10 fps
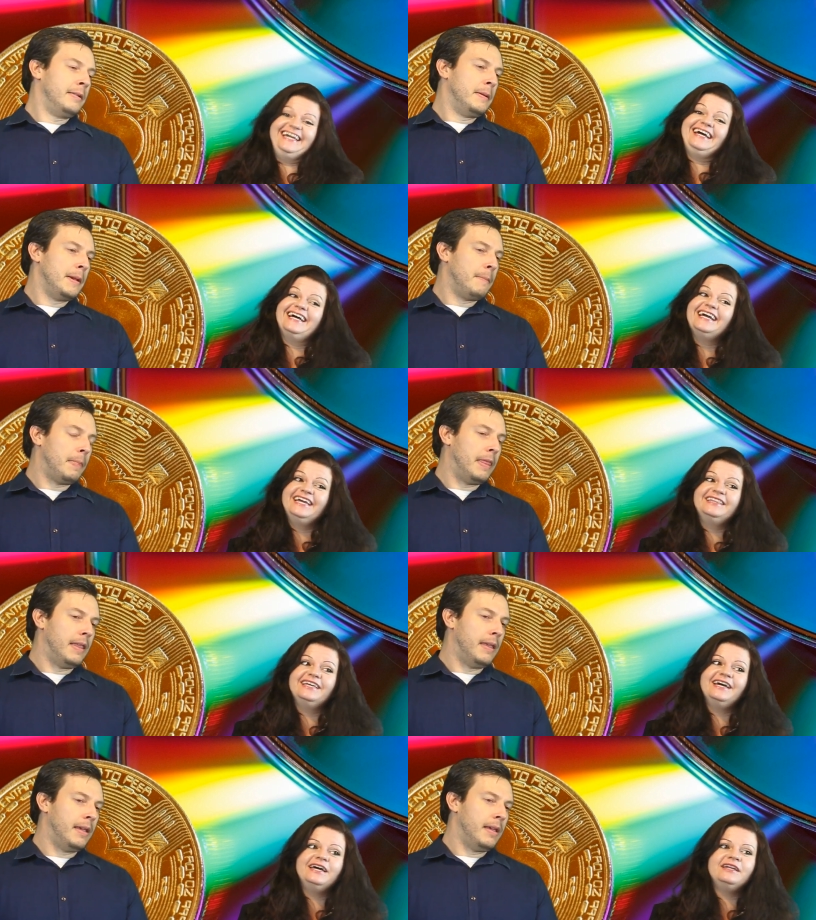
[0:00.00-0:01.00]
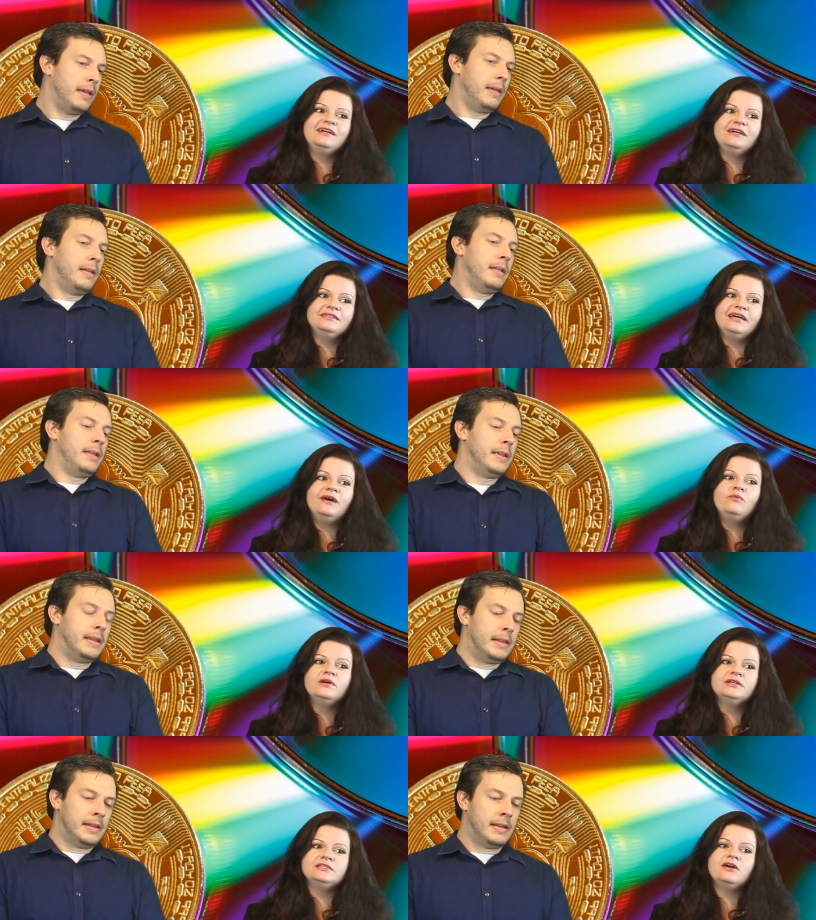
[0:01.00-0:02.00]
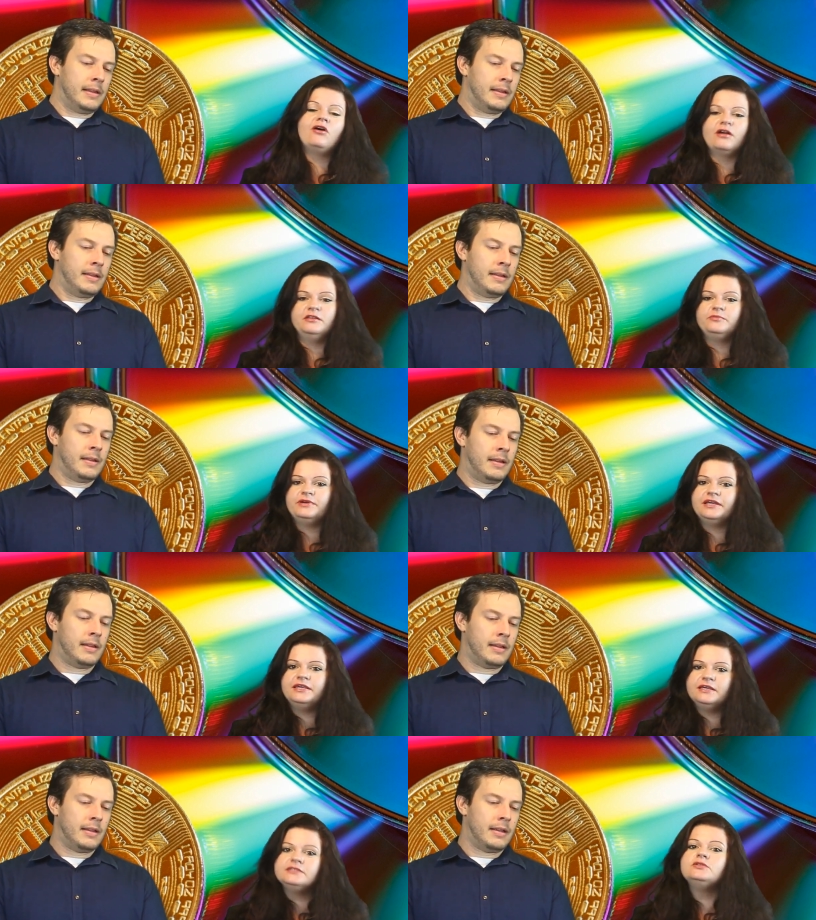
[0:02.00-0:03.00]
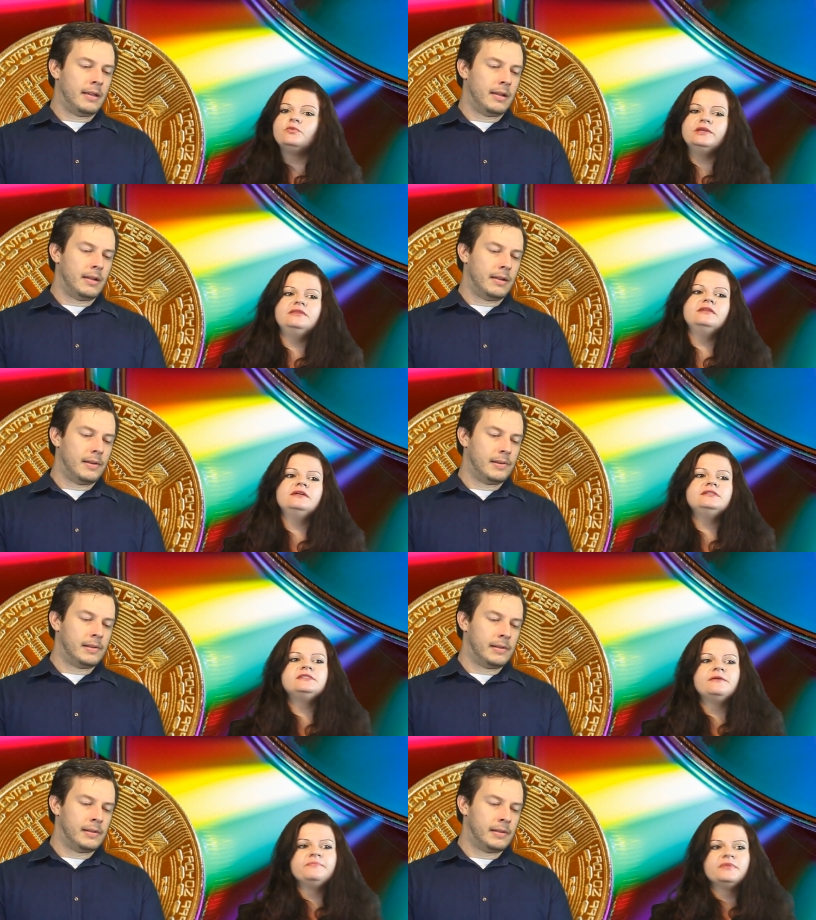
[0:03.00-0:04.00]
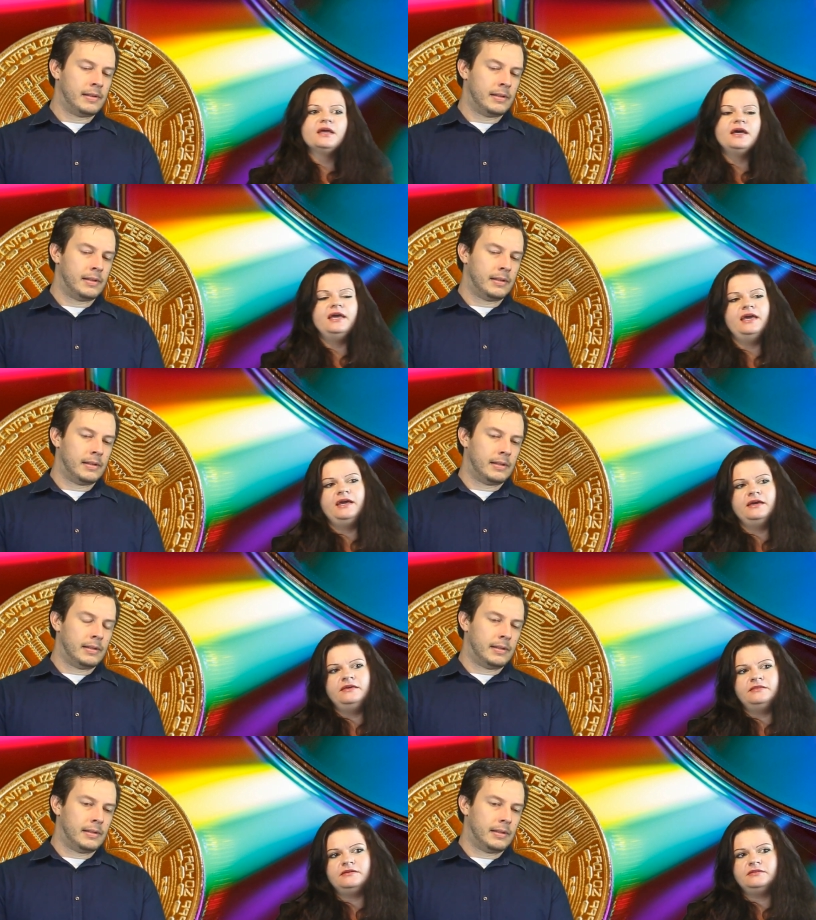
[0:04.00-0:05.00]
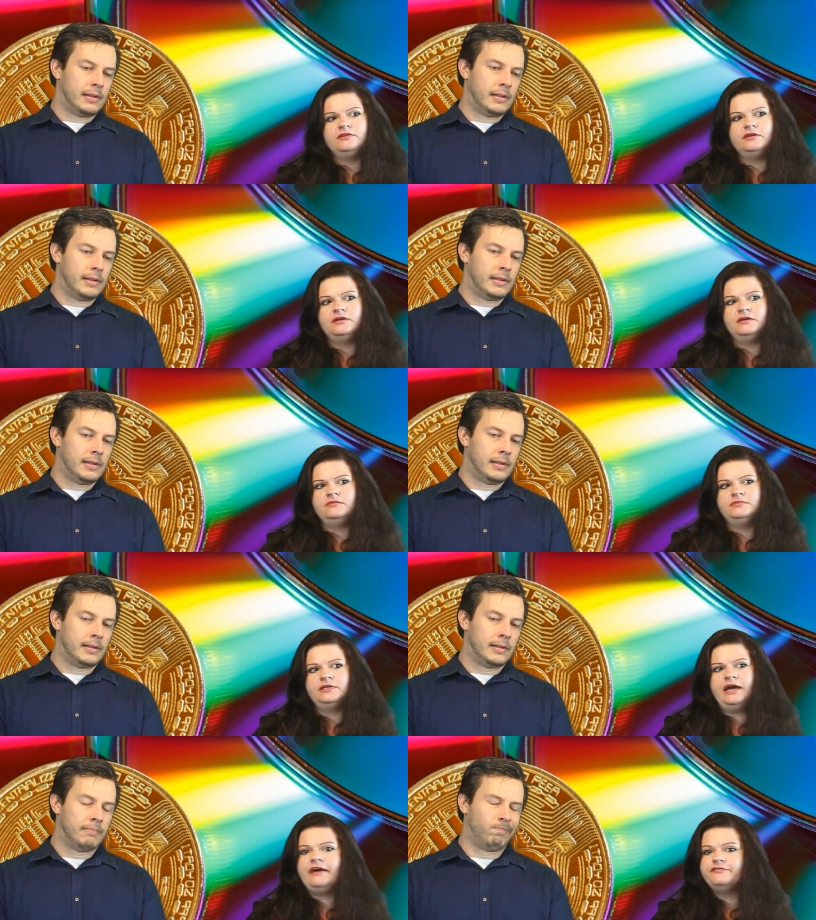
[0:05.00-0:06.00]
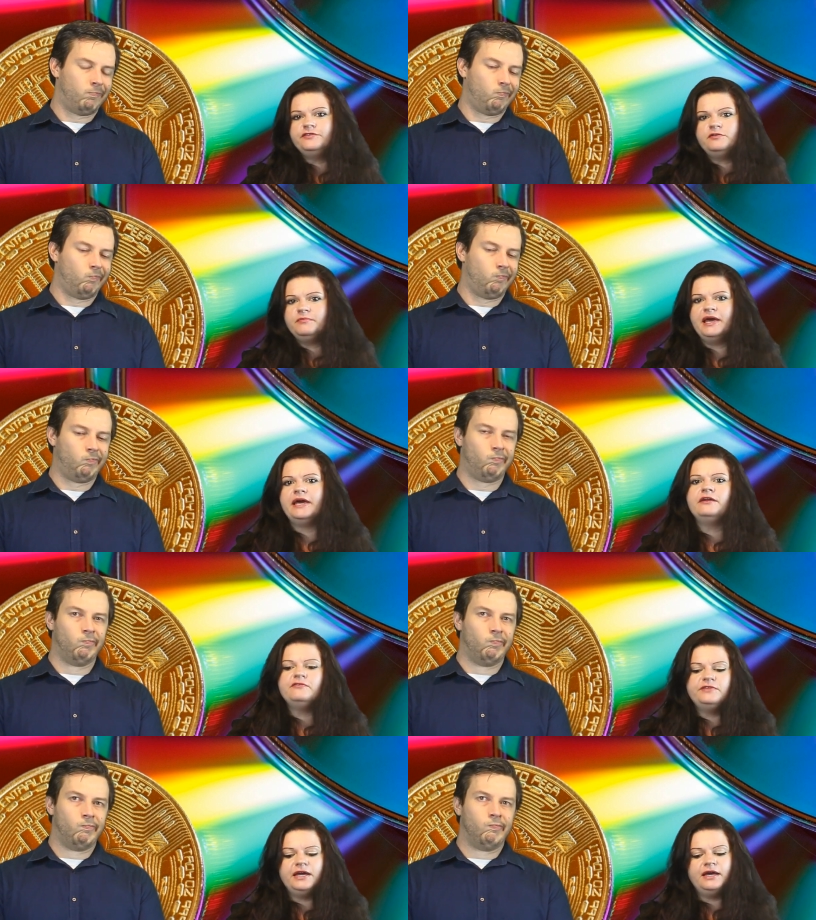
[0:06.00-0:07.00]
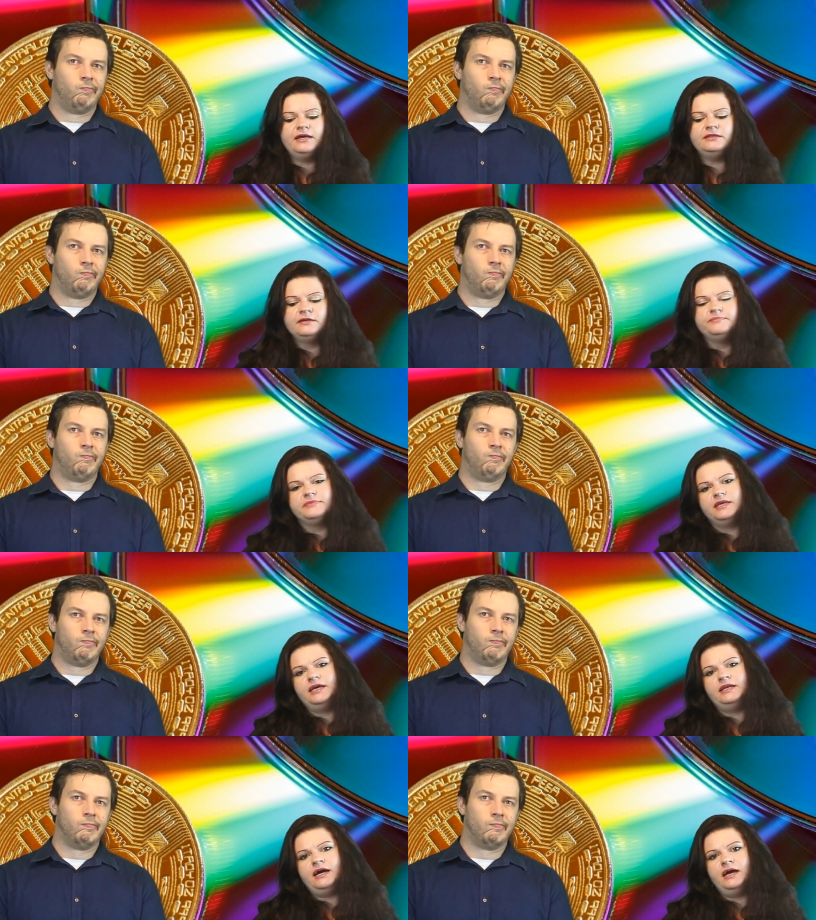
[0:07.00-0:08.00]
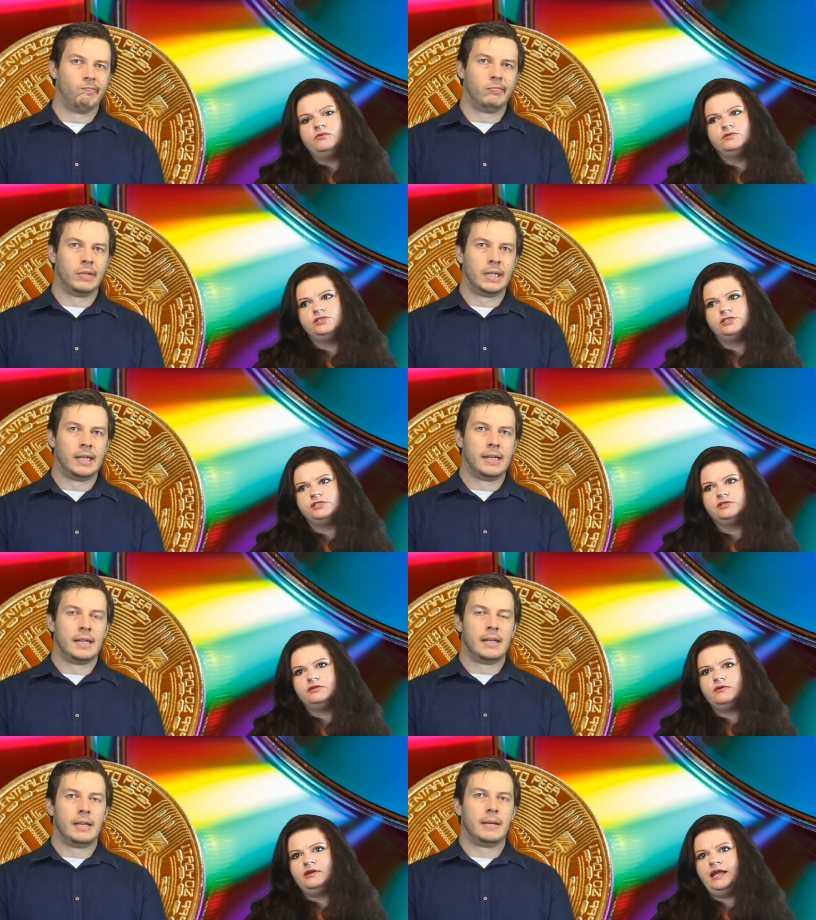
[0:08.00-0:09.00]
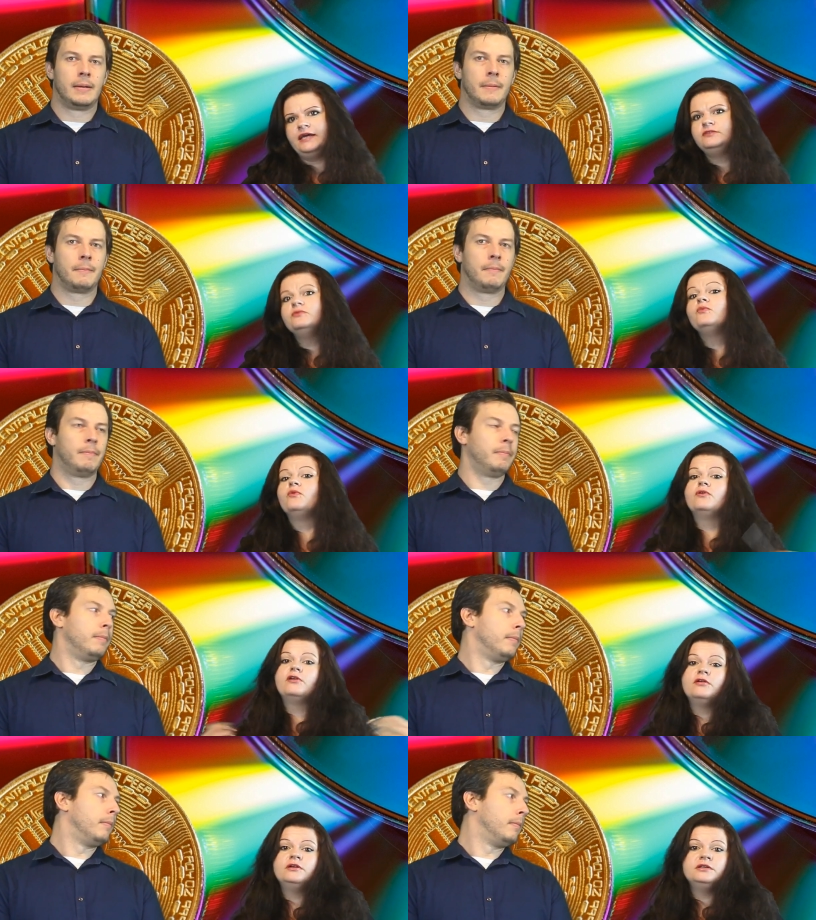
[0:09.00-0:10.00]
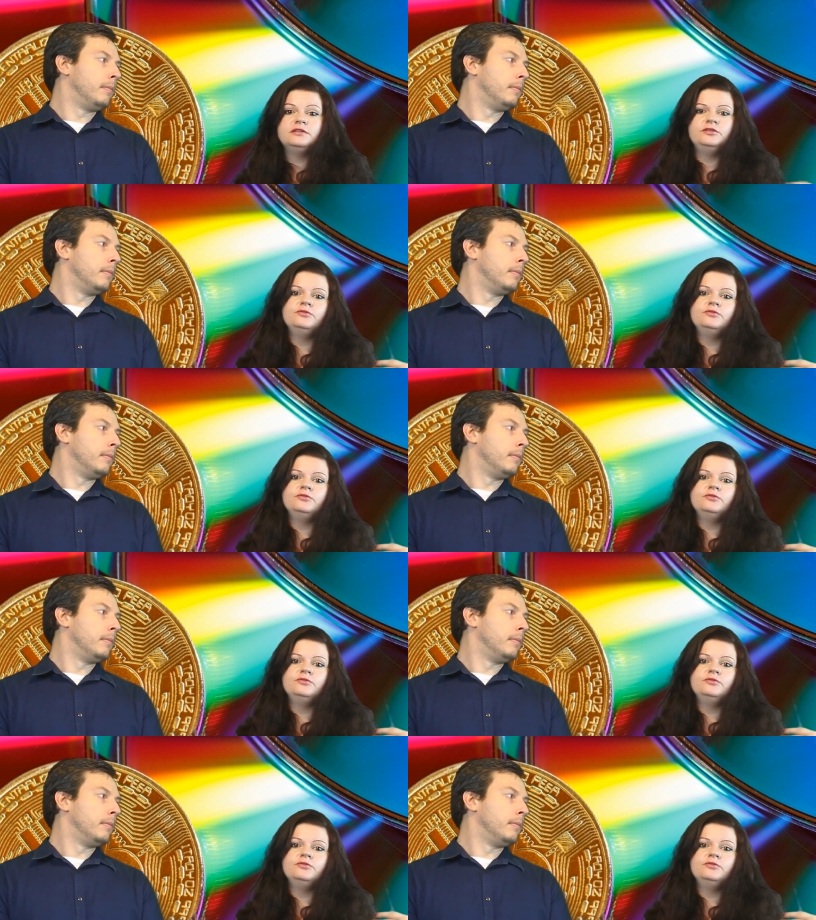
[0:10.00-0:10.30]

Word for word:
Speaker 1: yeah, and that that was heartbreaking to witness and the the aftermath of that and I would just like to warn